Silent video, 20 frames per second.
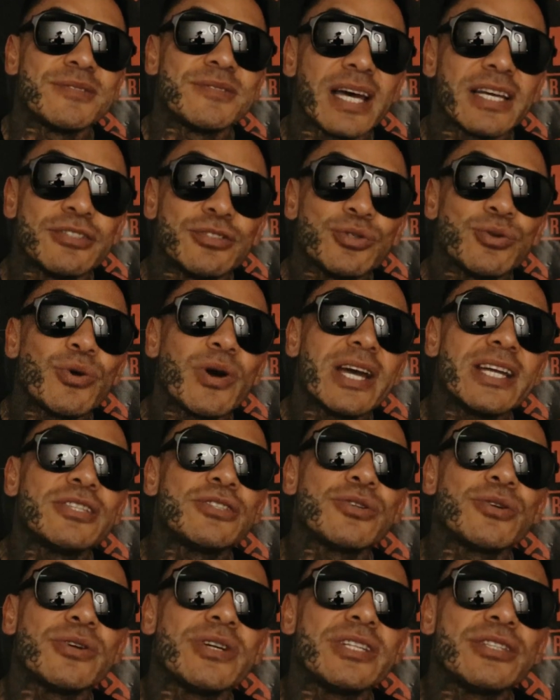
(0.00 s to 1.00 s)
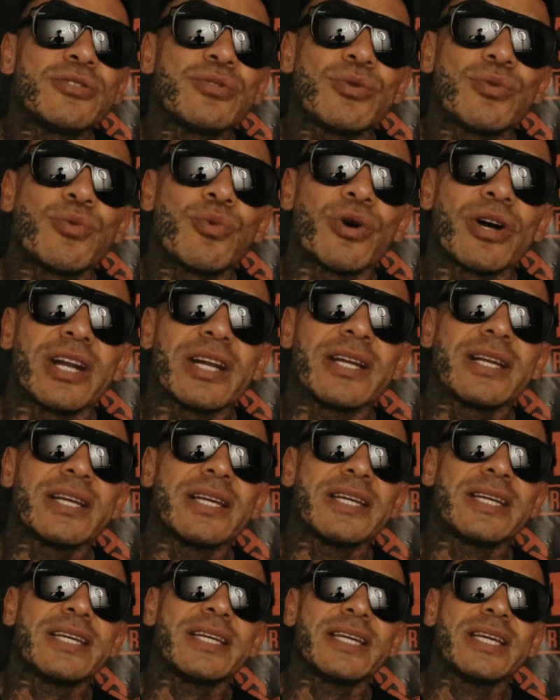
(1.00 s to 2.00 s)
As you enter into what
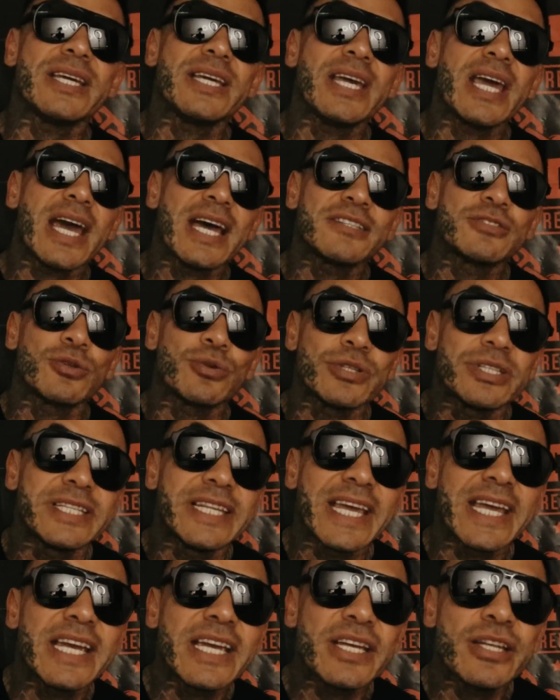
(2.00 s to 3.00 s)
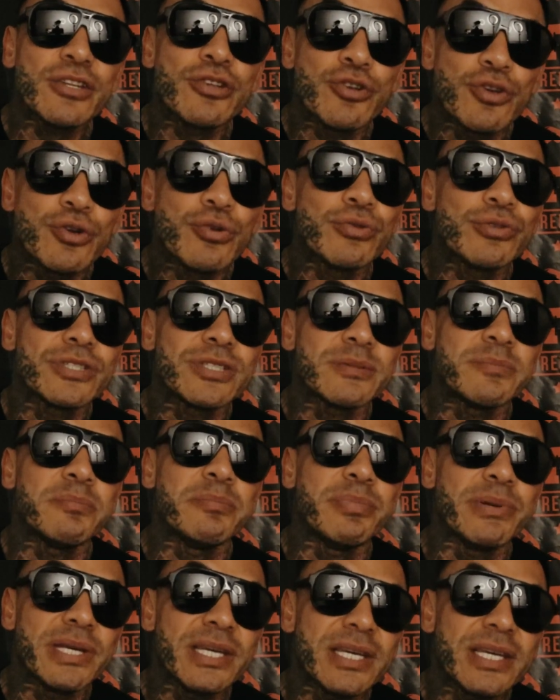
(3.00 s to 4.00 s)
he has ordained you to
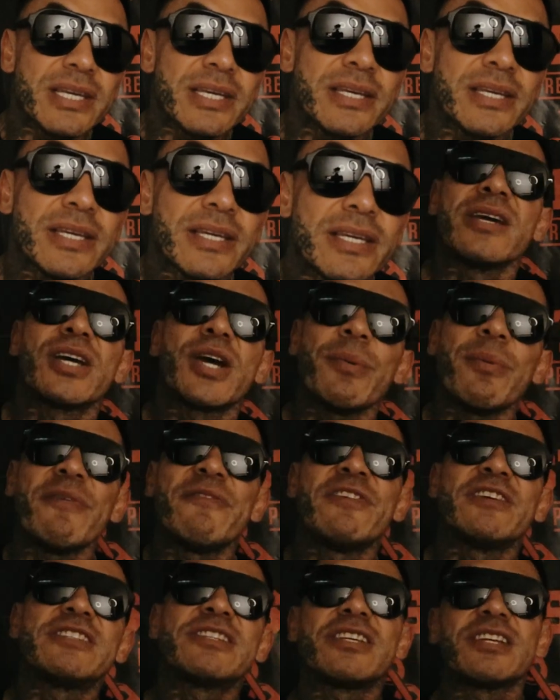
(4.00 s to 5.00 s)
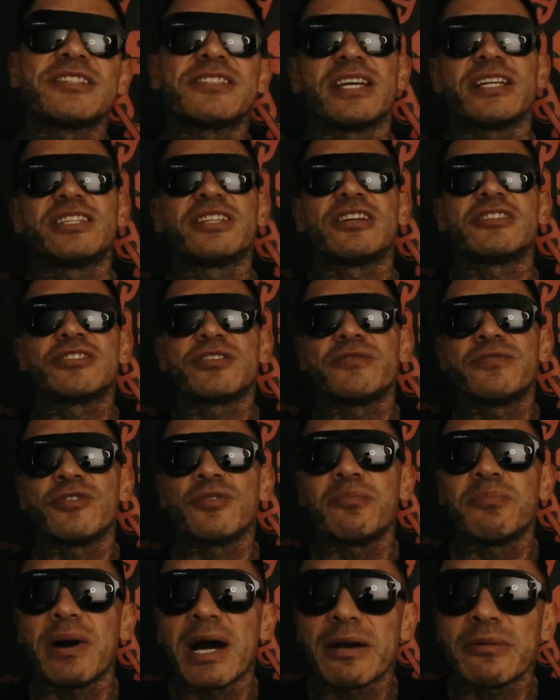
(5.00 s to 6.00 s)
be, come and visit us at Desert
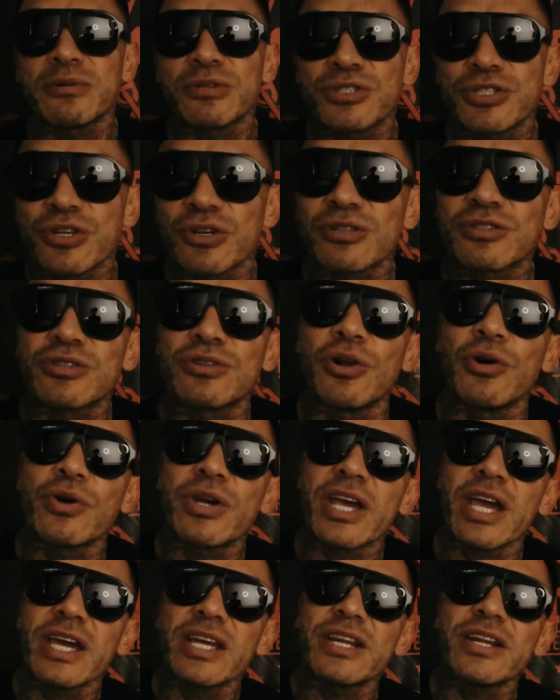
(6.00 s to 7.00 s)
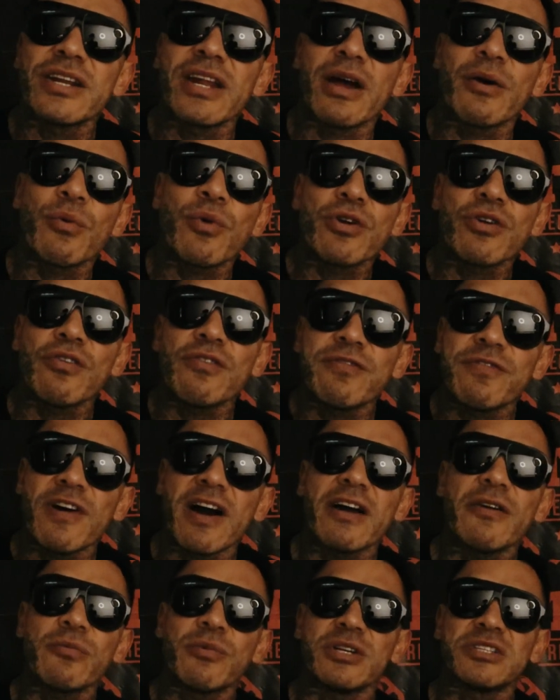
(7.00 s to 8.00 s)
View Bible Church, located at
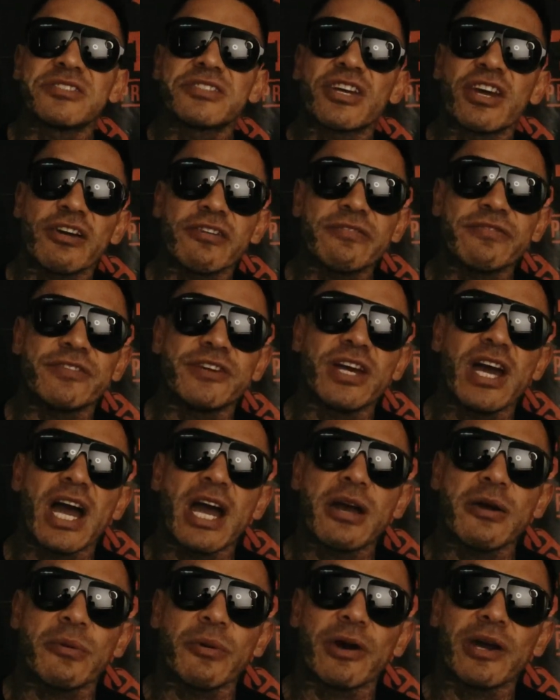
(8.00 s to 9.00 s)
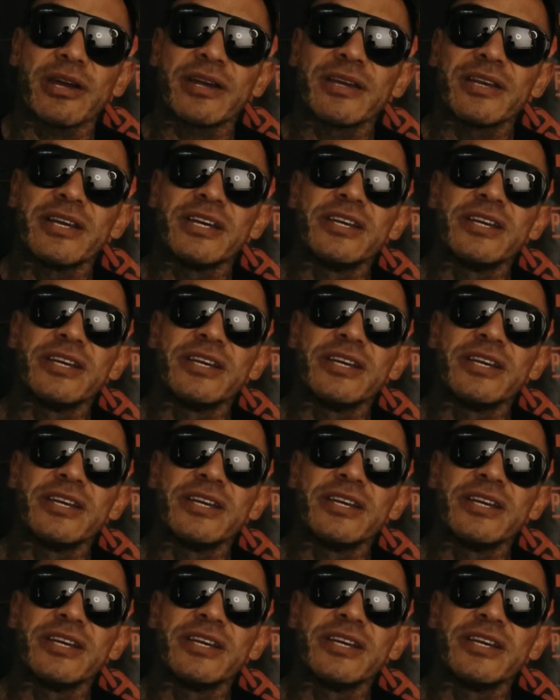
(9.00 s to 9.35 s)
105 West Carefree Highway.